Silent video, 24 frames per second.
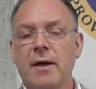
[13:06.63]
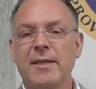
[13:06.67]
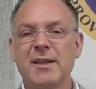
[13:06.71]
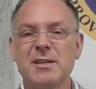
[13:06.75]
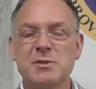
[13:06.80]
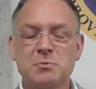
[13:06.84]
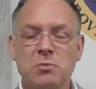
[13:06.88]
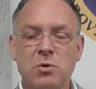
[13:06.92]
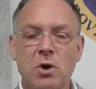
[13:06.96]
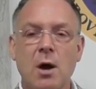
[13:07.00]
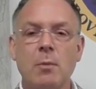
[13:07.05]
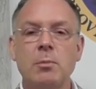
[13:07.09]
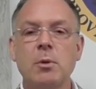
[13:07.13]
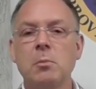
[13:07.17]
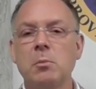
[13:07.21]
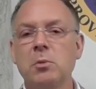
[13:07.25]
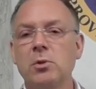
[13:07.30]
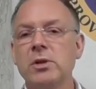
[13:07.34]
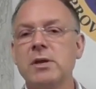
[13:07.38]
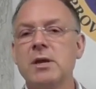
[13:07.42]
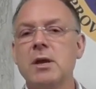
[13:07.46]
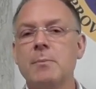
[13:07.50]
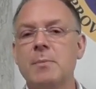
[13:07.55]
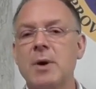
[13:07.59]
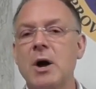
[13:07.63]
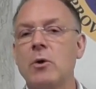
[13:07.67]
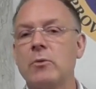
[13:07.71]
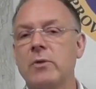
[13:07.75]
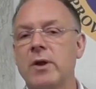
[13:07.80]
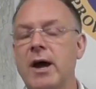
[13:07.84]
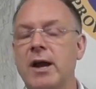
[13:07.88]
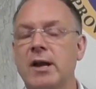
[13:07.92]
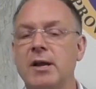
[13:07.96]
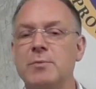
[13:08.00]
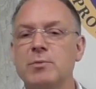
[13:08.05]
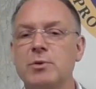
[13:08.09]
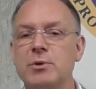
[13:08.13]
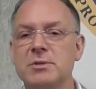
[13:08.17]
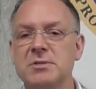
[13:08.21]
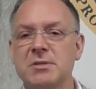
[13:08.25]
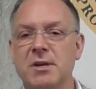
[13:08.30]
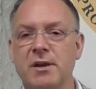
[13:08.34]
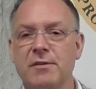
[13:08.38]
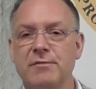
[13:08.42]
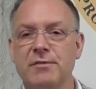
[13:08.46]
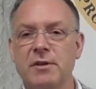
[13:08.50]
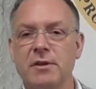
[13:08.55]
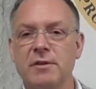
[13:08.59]
That's probably about
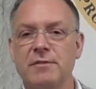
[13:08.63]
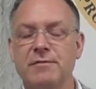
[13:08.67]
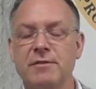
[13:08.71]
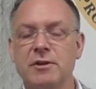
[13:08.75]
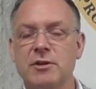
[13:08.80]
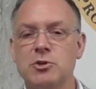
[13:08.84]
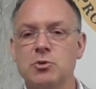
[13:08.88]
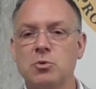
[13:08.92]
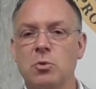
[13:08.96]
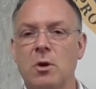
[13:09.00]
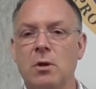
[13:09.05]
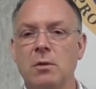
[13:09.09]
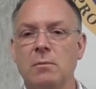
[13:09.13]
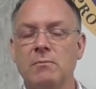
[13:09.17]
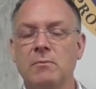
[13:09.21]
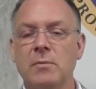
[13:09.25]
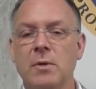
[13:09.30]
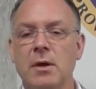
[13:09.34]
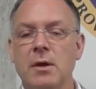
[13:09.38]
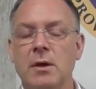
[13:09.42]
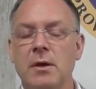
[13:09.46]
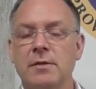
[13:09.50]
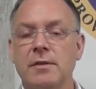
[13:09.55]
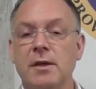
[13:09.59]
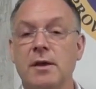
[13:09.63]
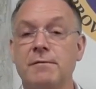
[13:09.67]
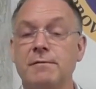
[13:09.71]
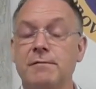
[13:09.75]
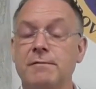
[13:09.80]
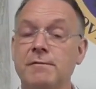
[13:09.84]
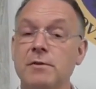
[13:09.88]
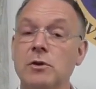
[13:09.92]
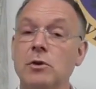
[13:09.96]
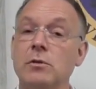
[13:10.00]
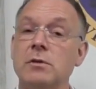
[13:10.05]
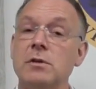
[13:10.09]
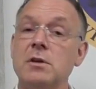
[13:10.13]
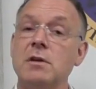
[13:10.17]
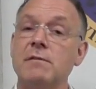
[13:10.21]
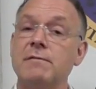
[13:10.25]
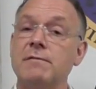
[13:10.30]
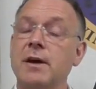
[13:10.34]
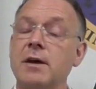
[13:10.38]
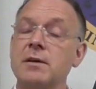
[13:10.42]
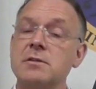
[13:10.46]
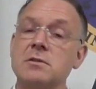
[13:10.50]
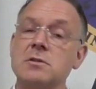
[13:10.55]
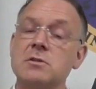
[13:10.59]
90% of individual. They feel the
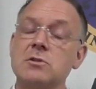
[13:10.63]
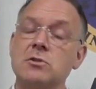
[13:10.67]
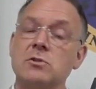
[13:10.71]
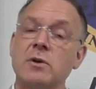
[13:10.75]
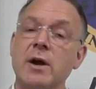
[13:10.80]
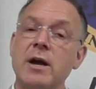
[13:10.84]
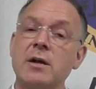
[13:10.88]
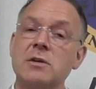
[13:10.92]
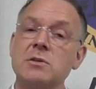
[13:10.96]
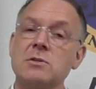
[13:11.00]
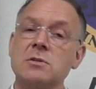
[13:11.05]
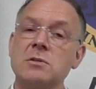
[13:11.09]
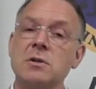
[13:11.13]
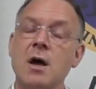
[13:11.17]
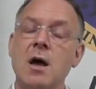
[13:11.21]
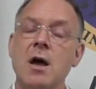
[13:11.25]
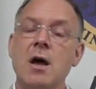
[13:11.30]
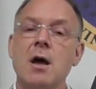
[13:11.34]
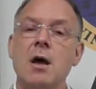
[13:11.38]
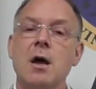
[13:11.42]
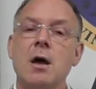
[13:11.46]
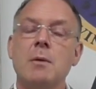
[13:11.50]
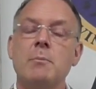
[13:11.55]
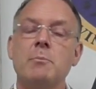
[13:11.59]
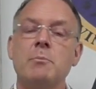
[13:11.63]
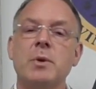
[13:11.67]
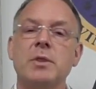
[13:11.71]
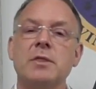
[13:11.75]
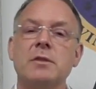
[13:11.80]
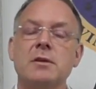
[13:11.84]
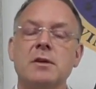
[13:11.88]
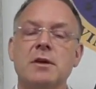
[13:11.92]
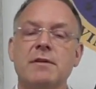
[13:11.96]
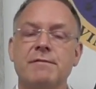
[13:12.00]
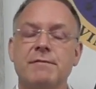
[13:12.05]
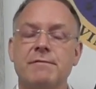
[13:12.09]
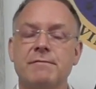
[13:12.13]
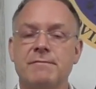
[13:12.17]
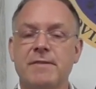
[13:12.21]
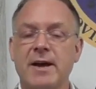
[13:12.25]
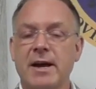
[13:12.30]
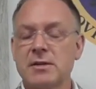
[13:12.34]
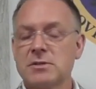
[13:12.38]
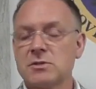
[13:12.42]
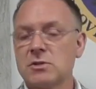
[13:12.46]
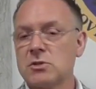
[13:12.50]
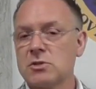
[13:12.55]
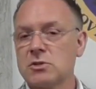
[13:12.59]
effects of stress, but the
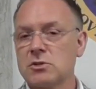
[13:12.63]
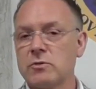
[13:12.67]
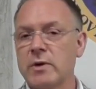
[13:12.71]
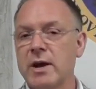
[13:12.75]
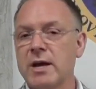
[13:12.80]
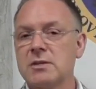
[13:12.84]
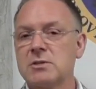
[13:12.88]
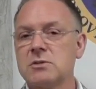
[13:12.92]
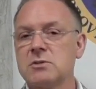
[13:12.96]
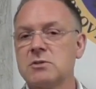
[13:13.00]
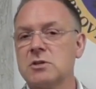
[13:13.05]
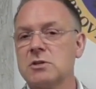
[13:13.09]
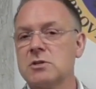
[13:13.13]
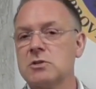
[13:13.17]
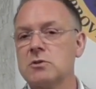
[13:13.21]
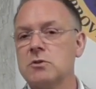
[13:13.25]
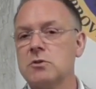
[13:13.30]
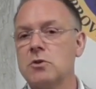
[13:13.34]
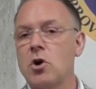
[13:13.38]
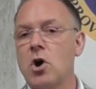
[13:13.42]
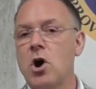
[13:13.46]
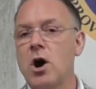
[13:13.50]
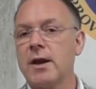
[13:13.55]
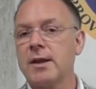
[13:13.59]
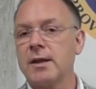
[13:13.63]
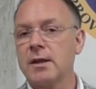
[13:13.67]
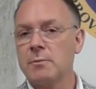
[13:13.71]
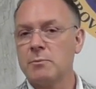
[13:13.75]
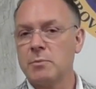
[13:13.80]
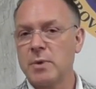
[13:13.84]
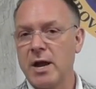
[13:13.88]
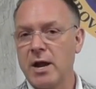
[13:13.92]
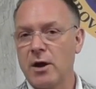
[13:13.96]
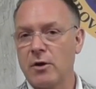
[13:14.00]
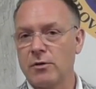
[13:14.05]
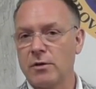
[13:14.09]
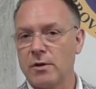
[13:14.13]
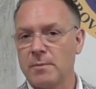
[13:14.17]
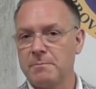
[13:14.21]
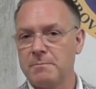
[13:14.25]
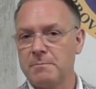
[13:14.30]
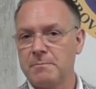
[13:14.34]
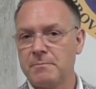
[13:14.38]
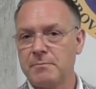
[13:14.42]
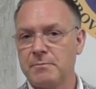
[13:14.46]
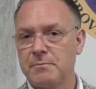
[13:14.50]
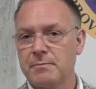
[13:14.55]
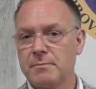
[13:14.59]
effects of stress does not impair
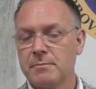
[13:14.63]
them.